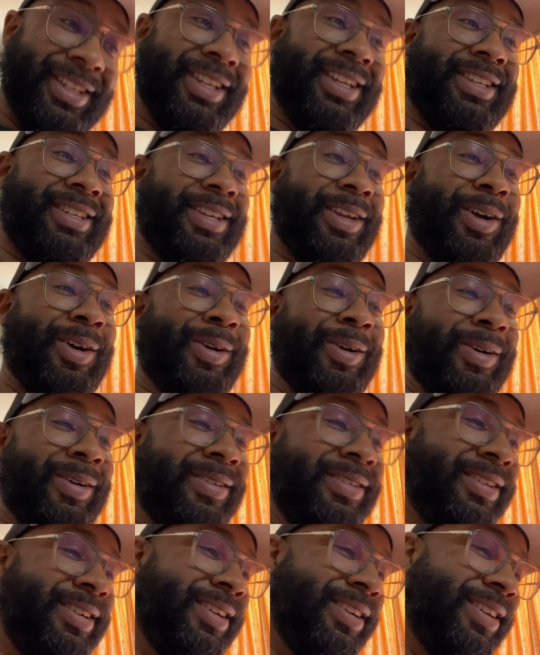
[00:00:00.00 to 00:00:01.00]
so,
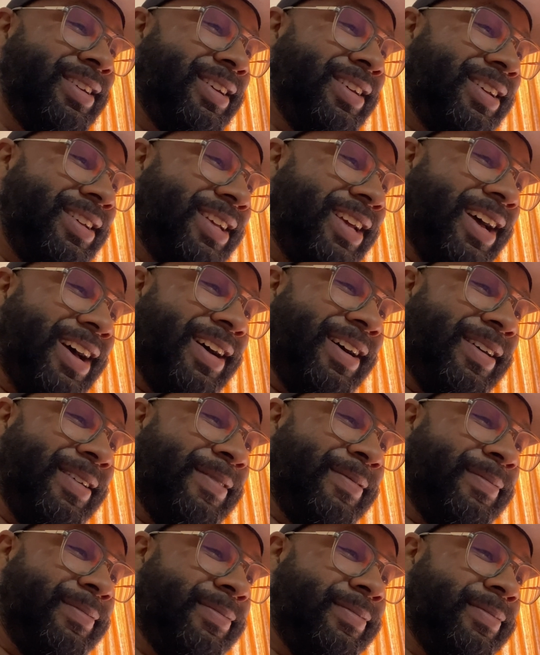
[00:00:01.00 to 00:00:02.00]
yeah.
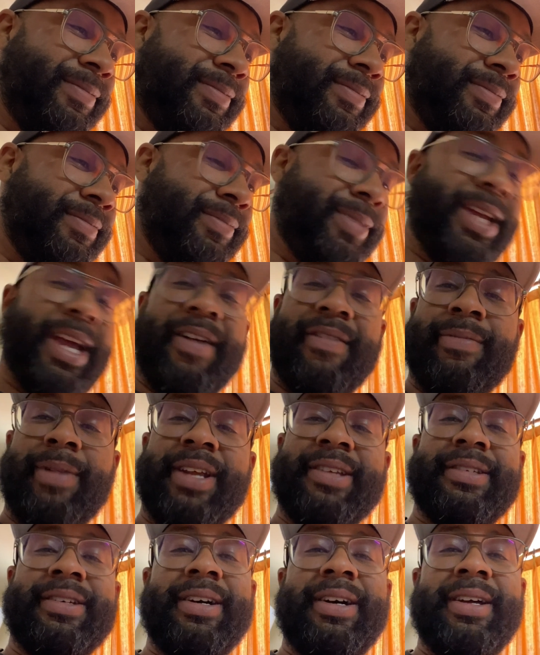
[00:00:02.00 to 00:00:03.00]
Um, but yeah,
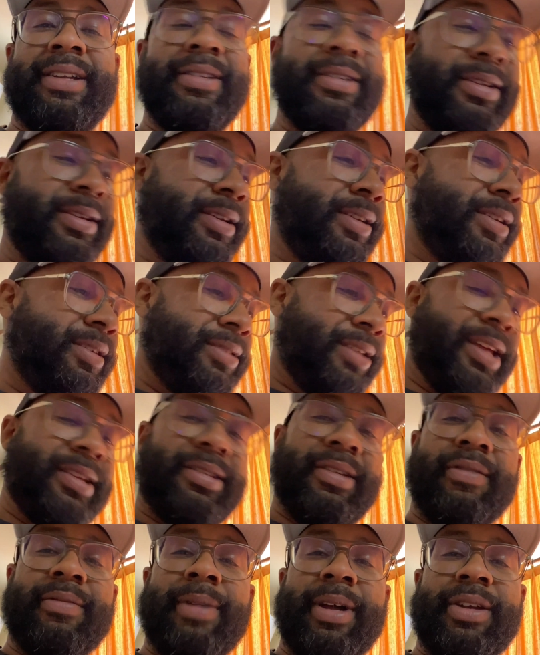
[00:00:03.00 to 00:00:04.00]
everybody's good. Thanks
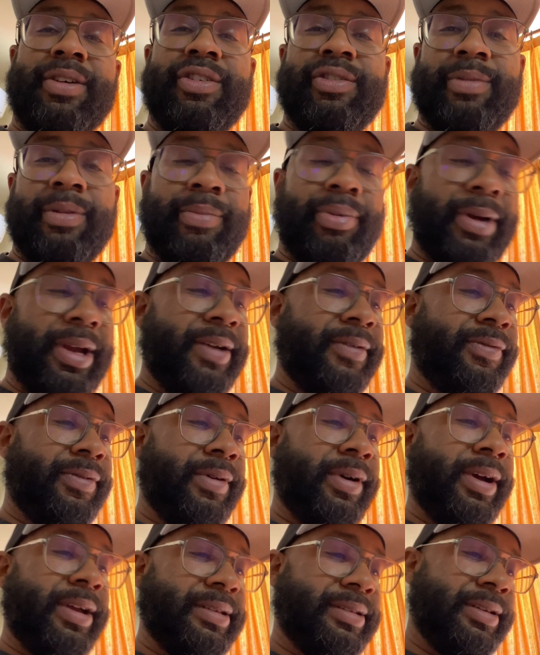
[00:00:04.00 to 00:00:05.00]
everybody who's been praying
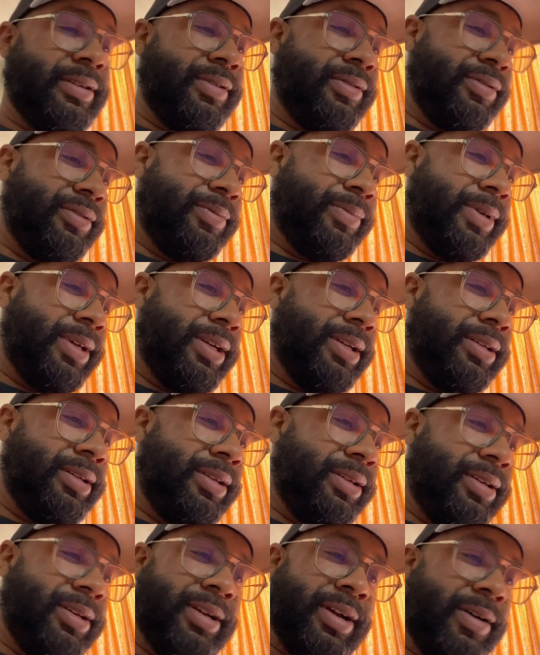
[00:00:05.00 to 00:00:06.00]
for us and who's
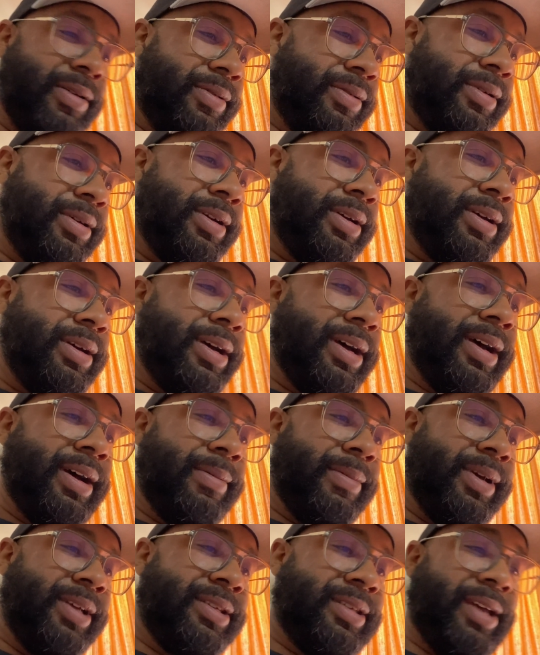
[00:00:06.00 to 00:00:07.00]
been, you know
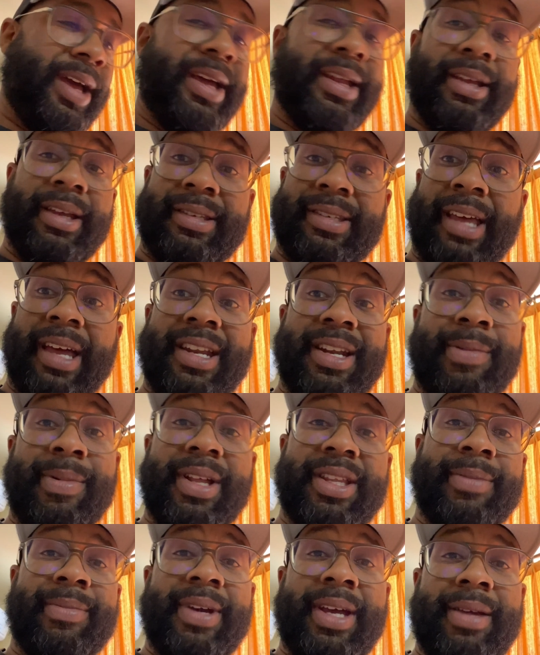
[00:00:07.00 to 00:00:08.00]
um, excited excited
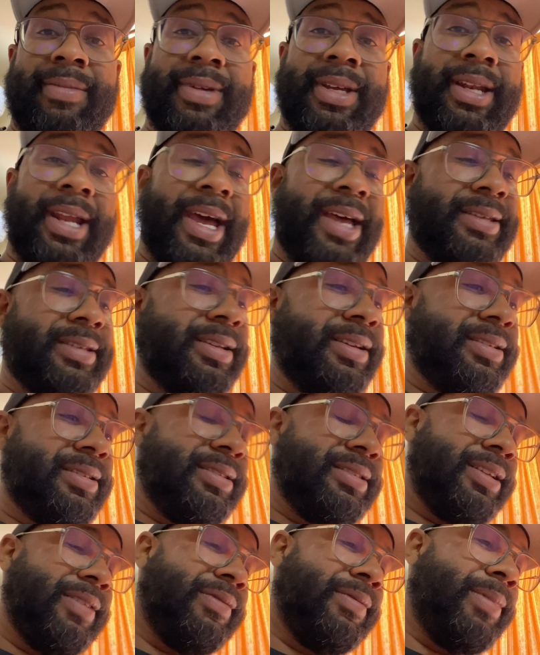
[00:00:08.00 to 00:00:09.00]
about the baby and asking us and
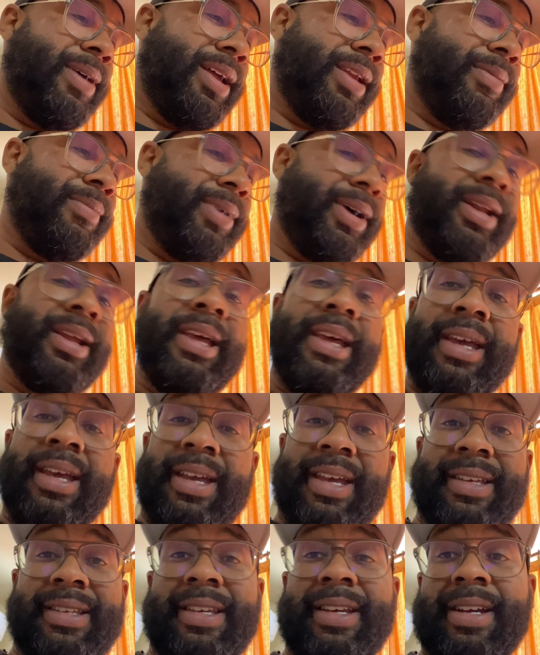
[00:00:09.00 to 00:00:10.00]
stuff about it. But
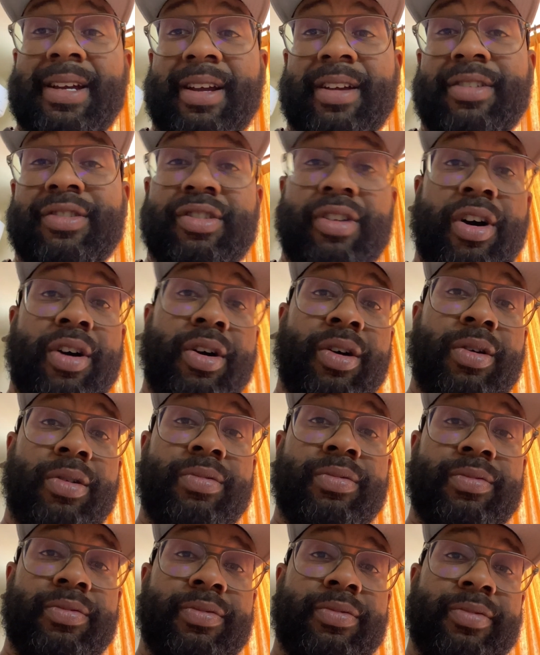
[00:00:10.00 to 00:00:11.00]
he's here. So
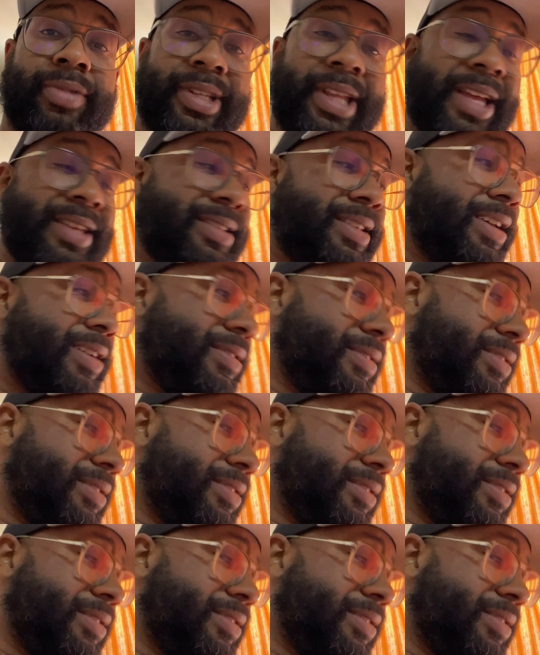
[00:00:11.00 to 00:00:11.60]
with that said,